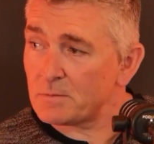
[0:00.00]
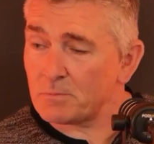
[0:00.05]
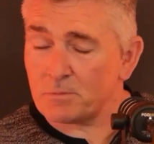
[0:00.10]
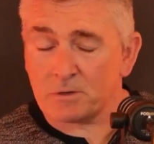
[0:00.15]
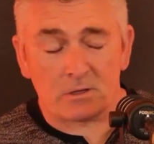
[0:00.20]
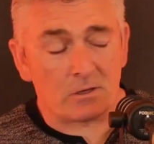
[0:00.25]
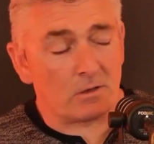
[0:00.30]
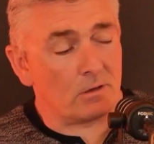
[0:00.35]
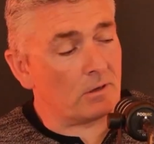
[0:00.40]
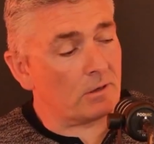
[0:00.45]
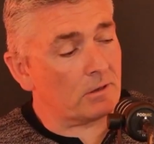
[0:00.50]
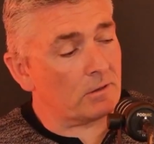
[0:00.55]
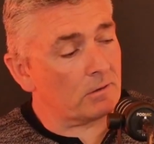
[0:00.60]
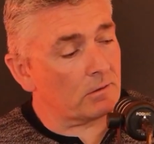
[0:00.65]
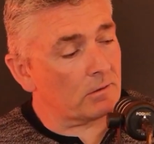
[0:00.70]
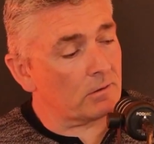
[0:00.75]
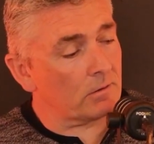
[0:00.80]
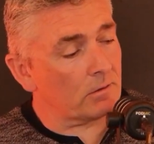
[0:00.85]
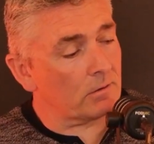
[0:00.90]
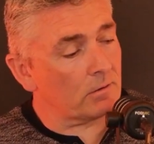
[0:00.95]
But like
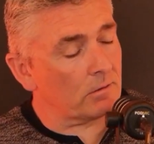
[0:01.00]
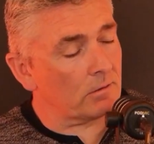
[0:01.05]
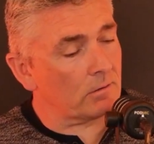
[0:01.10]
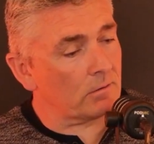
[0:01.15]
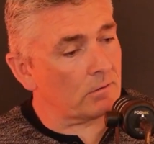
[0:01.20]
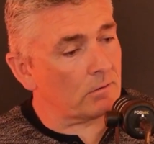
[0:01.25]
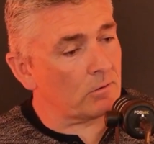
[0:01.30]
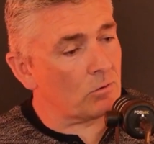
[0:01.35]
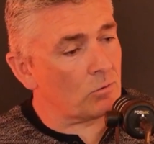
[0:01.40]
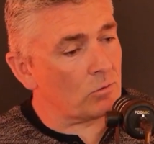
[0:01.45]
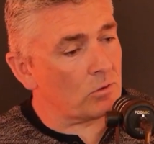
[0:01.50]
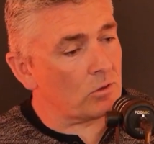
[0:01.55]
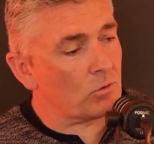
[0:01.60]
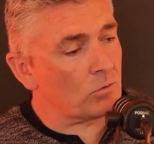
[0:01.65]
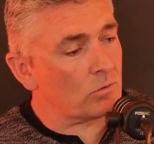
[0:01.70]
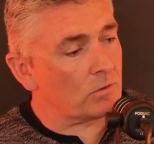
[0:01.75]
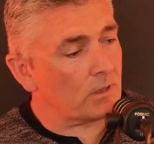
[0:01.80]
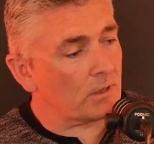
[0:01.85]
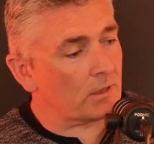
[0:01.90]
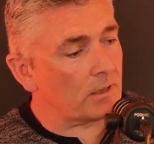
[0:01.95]

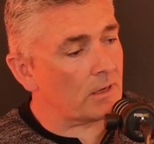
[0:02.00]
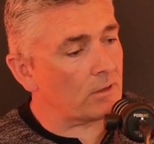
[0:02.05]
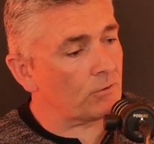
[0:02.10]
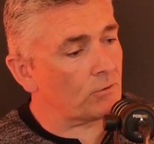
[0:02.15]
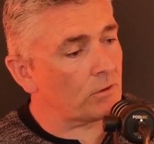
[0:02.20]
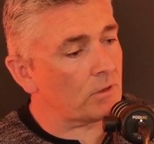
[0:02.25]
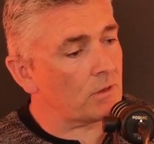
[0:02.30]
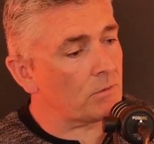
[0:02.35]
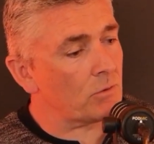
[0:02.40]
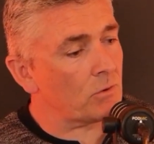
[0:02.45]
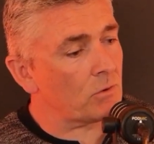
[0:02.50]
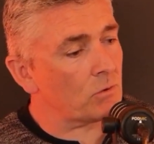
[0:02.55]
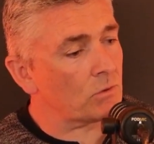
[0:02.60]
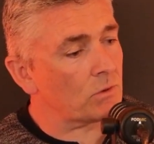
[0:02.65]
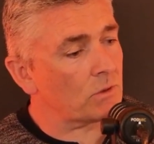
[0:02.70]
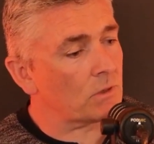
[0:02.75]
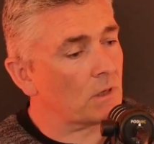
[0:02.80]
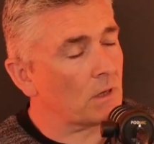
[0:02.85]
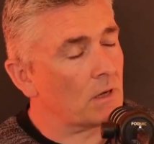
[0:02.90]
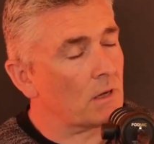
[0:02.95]
you said, Catherine,
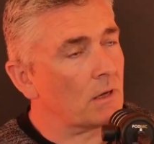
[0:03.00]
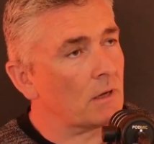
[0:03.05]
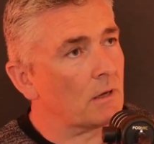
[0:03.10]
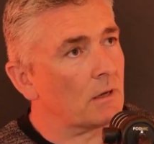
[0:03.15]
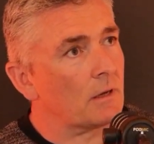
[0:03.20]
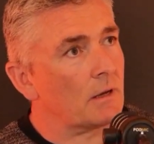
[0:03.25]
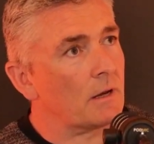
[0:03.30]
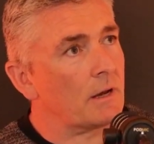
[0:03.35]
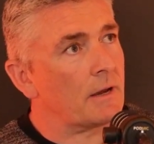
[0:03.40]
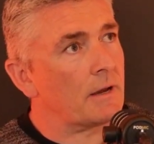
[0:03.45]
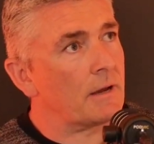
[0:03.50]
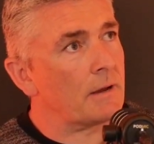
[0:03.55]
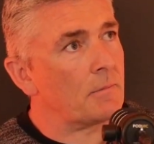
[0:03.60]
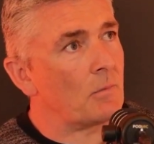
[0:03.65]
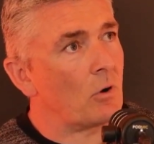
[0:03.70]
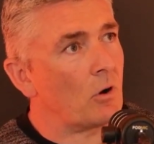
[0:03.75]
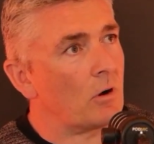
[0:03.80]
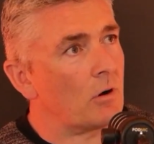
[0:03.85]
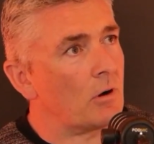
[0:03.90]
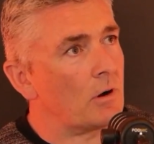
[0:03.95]
about
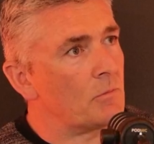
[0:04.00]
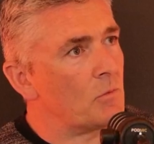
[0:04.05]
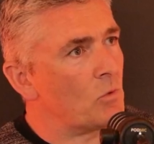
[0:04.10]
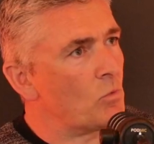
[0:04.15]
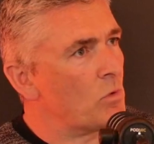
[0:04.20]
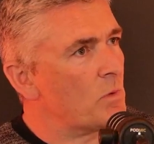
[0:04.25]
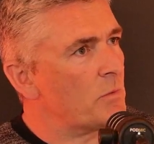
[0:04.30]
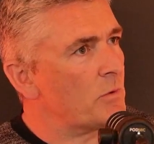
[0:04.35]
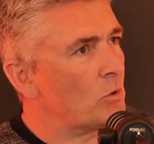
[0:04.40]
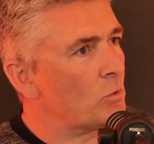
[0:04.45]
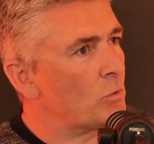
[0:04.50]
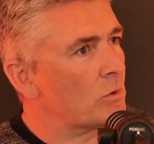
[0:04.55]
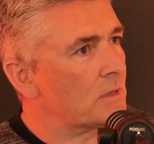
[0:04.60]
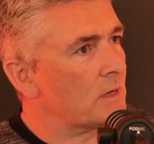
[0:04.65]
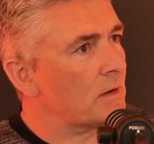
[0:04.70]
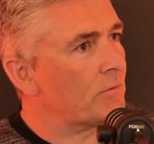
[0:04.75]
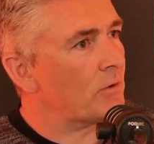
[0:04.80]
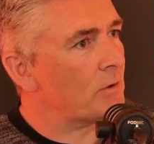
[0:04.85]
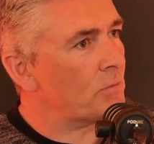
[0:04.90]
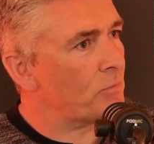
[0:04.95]
I'm a woman who was
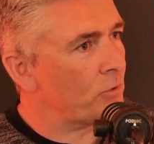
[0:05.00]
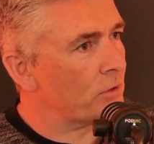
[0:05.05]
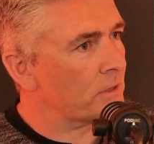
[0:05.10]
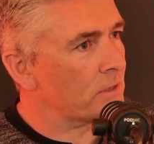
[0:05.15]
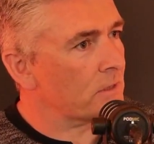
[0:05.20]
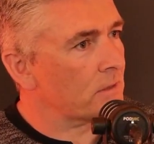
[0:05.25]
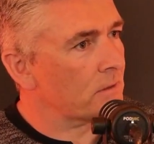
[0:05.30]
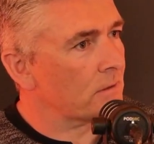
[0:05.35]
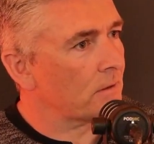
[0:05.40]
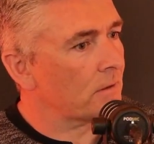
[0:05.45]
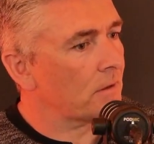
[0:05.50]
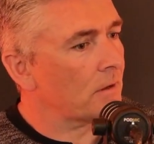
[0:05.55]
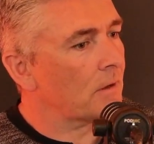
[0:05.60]
never in prison.